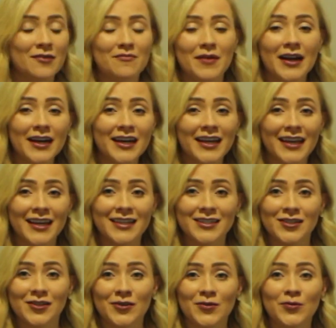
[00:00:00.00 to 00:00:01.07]
comparing it
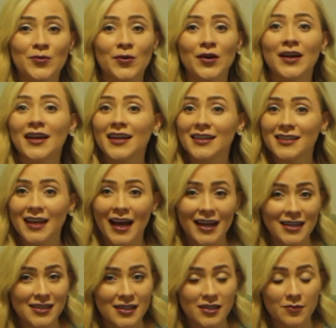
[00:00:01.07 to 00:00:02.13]
to
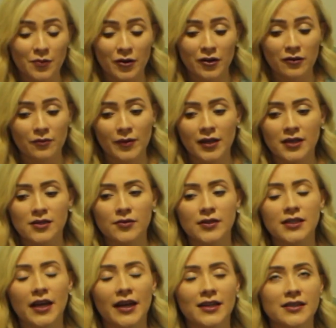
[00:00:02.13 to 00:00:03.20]
Titus's birth, because
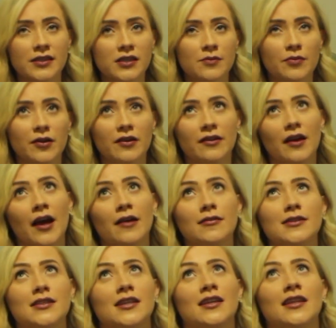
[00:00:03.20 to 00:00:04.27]
with Titus's birth I
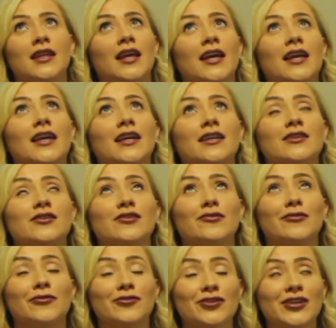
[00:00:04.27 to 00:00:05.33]
was in
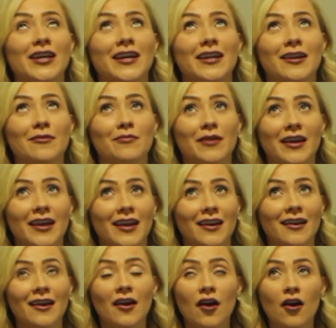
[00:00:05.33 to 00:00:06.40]
excruciating
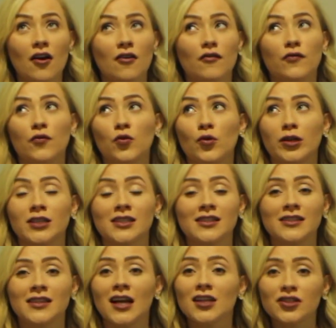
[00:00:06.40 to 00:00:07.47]
pain for
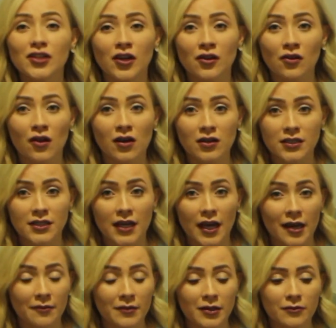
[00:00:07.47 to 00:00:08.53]
such a long
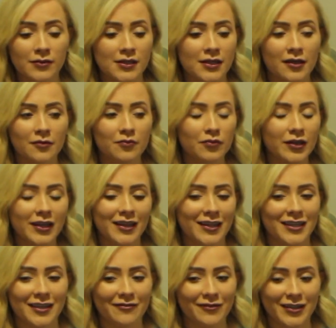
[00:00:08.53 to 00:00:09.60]
time. It was a
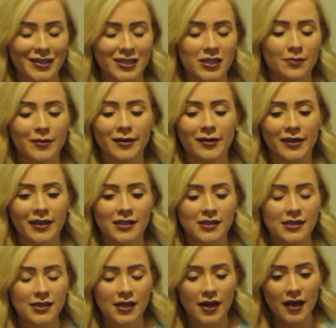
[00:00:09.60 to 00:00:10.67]
completely different
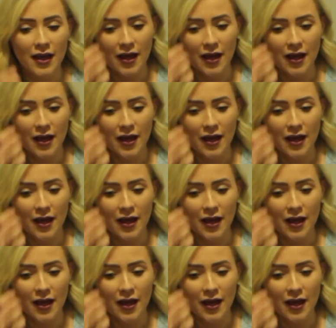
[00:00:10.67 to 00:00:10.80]
experience.